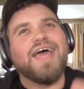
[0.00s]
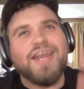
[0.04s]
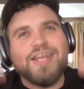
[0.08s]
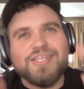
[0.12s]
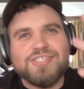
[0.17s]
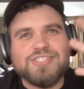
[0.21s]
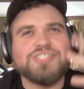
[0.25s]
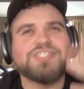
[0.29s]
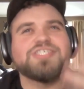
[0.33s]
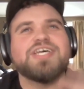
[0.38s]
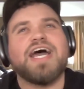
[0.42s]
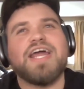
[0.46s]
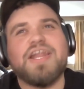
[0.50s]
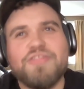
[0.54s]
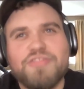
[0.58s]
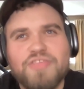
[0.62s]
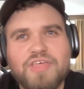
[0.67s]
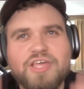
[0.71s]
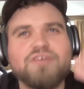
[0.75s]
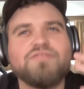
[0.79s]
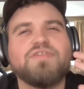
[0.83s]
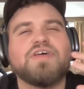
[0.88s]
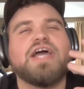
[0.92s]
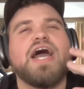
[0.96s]
And it's this kind
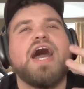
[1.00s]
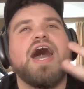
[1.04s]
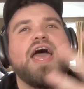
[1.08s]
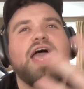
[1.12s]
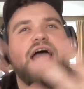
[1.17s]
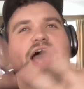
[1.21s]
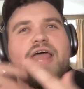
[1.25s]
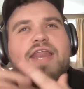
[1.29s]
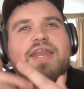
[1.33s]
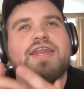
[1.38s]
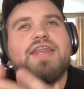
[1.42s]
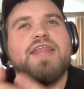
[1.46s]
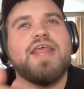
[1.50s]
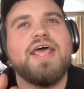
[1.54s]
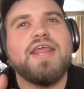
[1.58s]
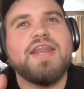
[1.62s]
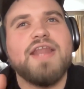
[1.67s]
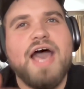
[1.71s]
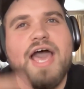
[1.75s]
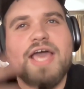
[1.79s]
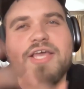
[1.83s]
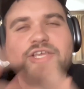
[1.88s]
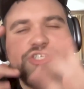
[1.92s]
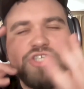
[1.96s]
of thing of like,
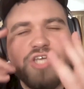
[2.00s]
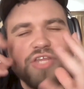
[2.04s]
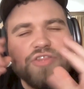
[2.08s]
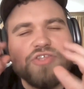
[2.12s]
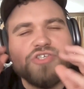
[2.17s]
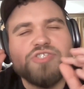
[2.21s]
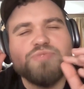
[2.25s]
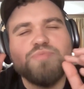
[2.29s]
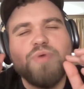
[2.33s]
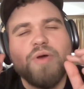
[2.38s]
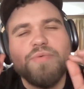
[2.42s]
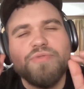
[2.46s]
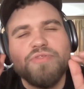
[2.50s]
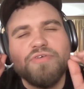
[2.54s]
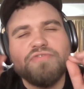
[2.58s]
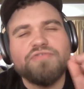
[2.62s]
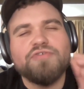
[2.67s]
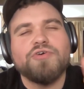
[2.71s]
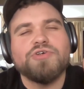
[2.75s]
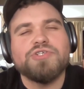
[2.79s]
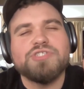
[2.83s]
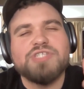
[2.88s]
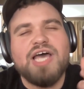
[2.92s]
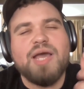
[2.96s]
this is probably
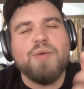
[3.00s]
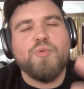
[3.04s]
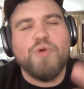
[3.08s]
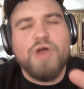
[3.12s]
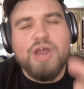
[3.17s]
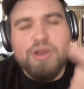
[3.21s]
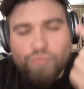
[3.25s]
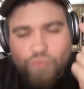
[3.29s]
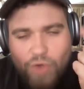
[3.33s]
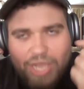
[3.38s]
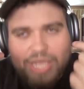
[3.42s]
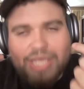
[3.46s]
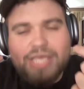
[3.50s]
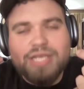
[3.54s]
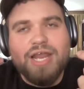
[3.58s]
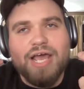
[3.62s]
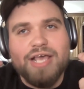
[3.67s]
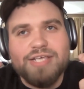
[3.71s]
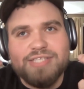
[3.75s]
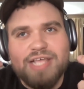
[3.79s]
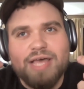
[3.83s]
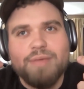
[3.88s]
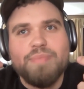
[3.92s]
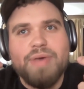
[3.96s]
the first time where I
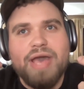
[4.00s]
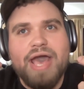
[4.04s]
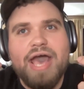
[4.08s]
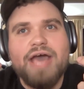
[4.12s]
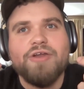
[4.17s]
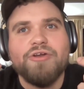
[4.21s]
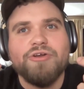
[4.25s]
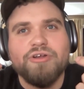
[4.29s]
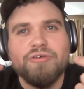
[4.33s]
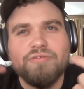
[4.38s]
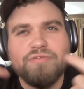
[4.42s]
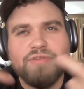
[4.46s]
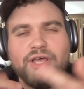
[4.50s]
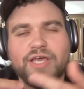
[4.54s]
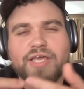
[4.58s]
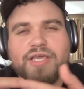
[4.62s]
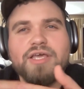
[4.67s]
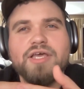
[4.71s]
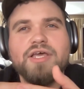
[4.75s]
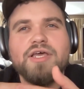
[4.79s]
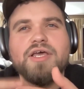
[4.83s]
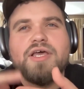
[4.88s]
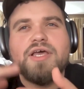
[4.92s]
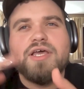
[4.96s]
recognize that pattern of like,